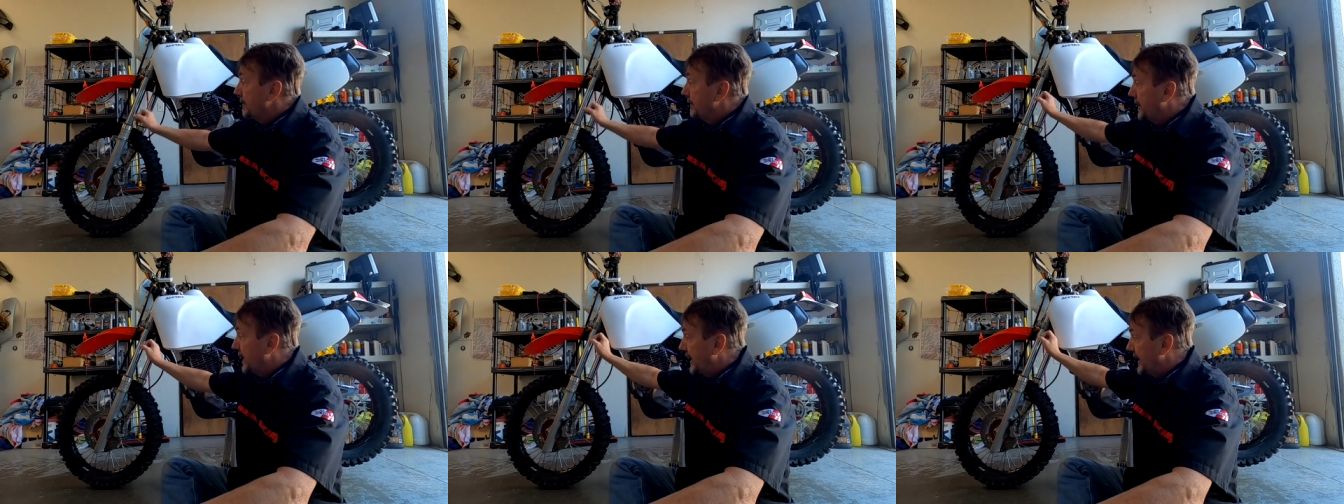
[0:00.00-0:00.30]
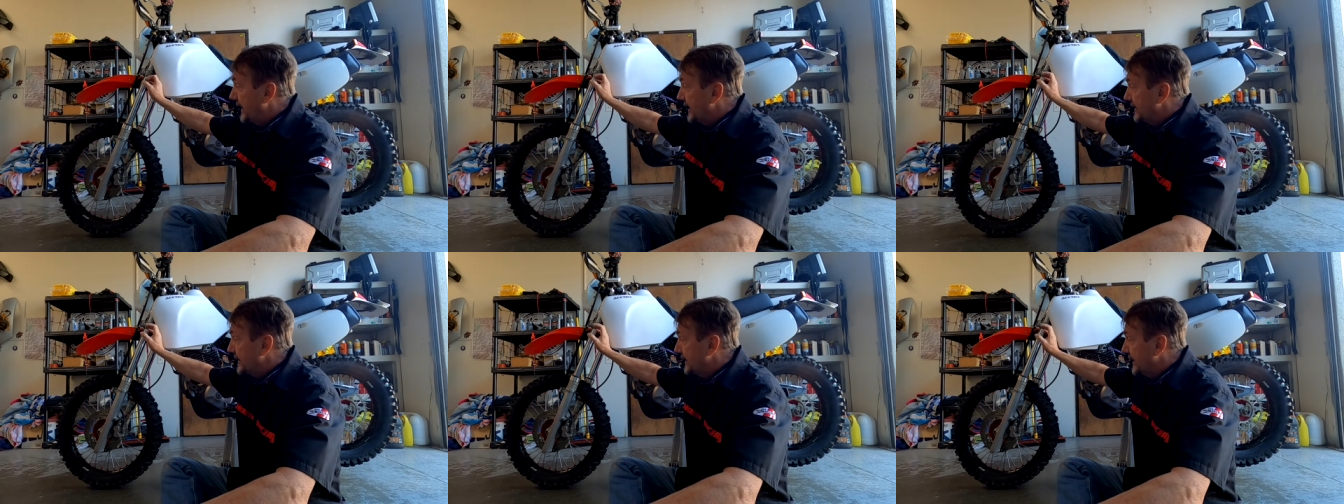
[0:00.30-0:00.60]

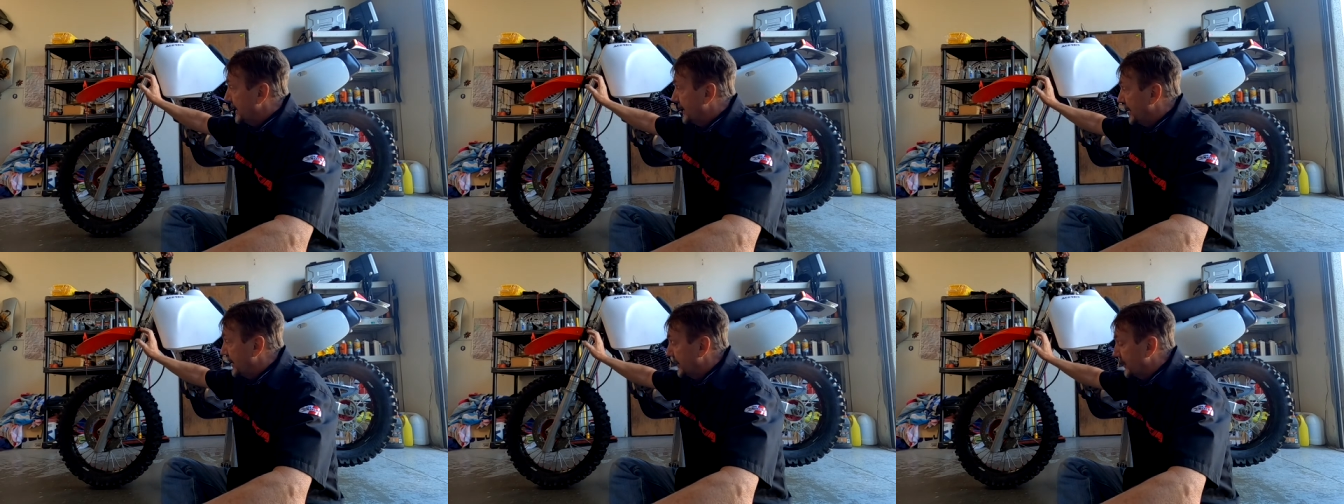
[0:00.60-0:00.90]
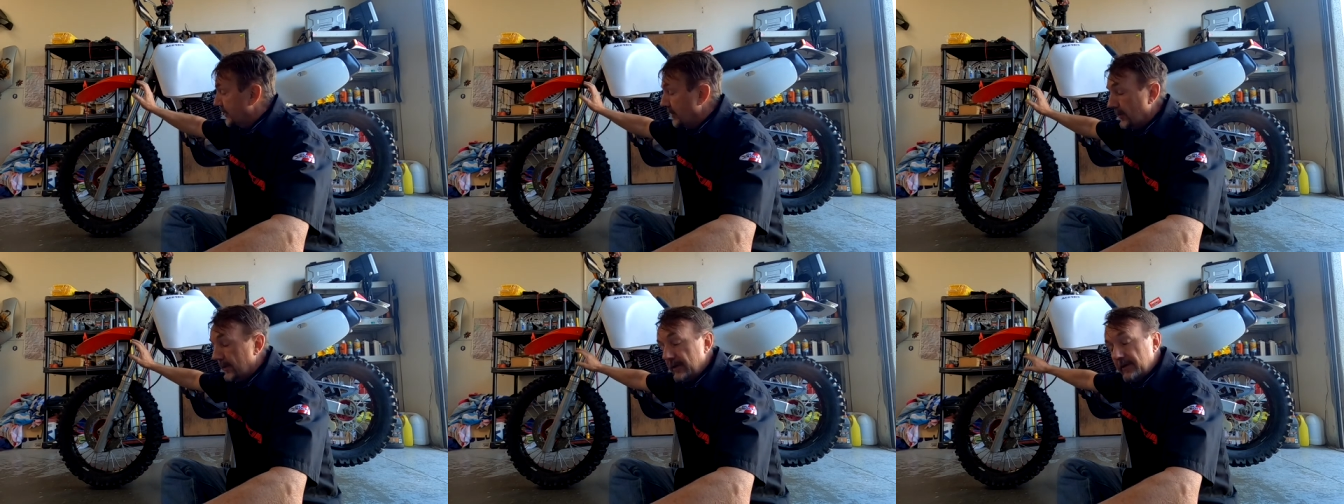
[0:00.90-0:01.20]
But
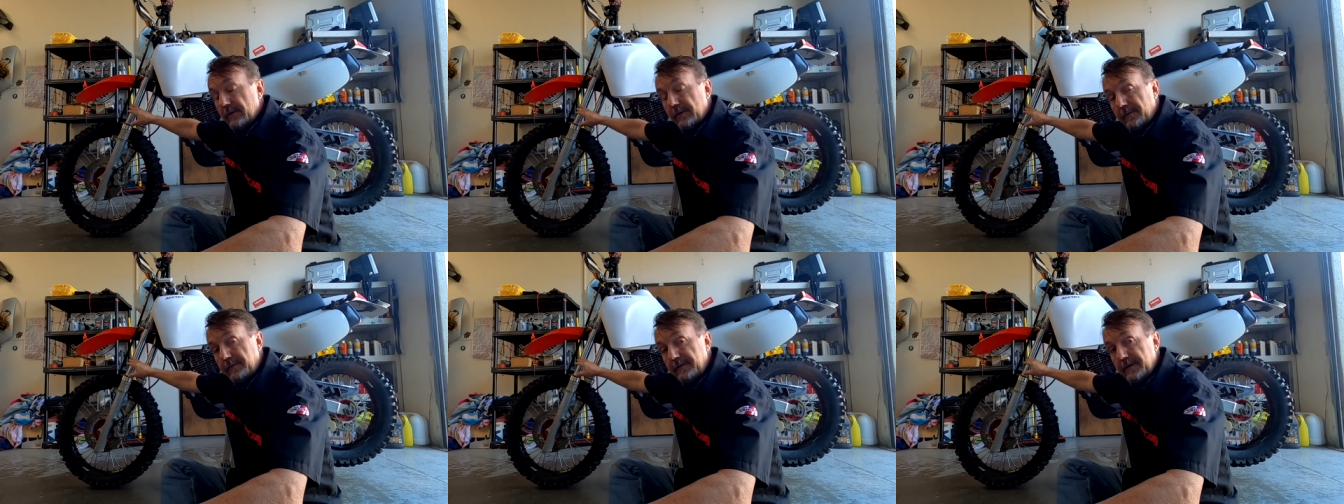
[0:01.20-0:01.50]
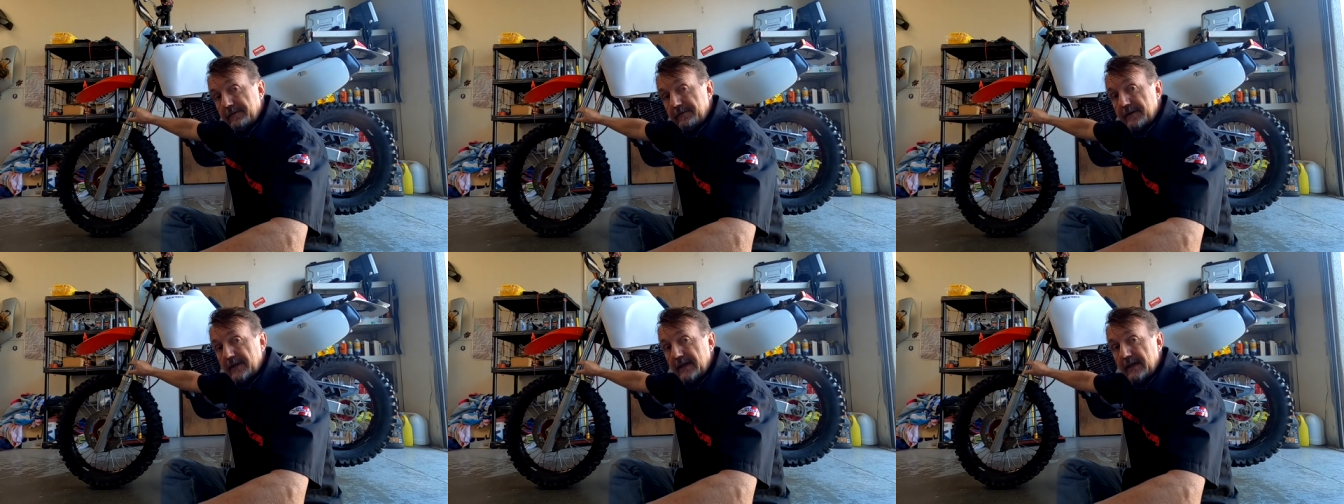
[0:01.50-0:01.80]
going to a
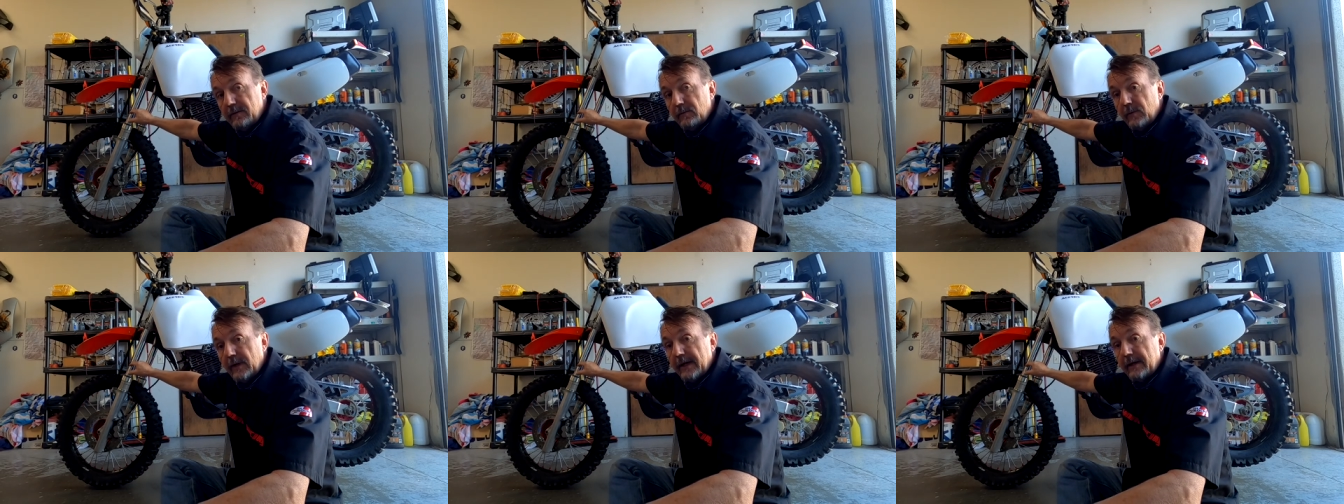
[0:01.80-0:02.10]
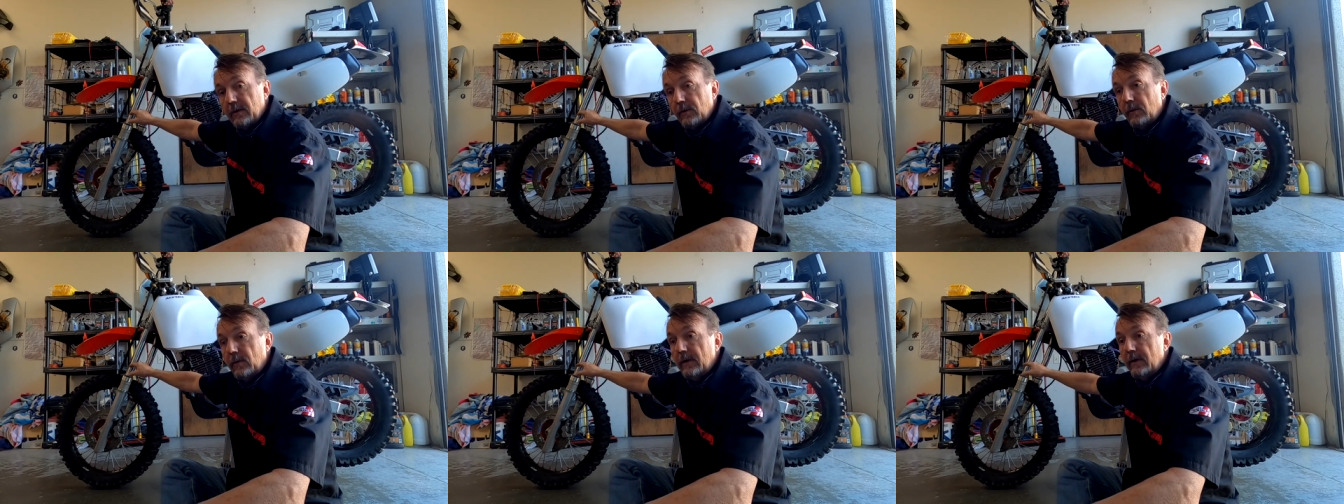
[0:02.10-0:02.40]
15
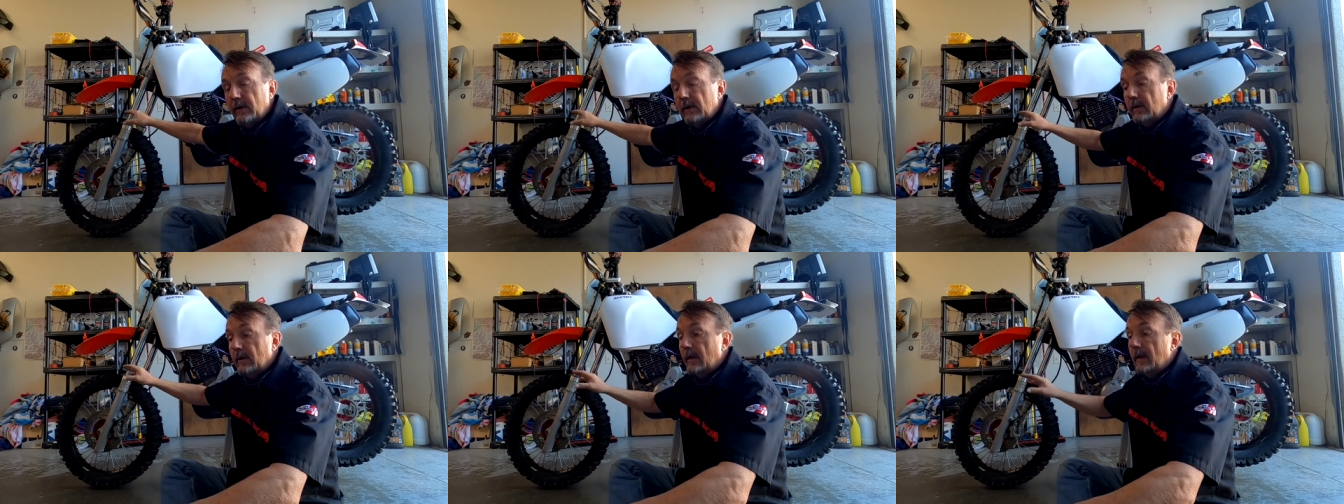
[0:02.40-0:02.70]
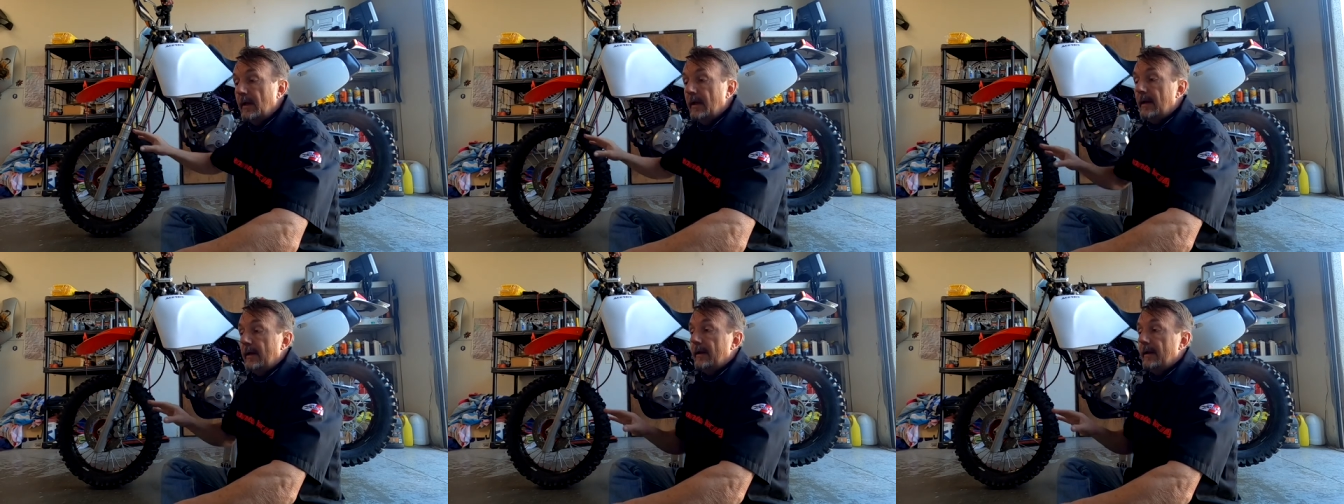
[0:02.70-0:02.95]
weight oil